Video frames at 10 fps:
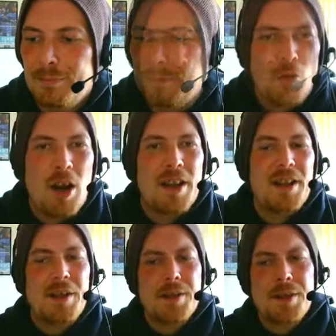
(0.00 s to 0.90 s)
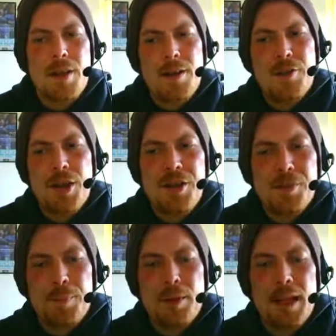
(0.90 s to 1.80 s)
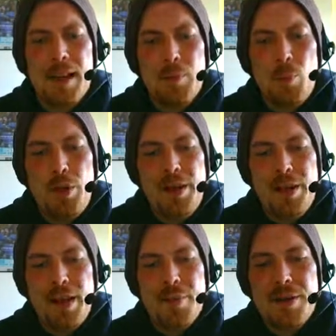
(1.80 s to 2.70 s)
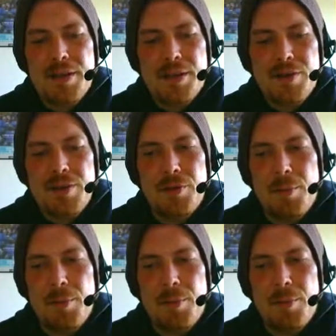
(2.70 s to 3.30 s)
Right, and in a slight change of plan, we're going to do the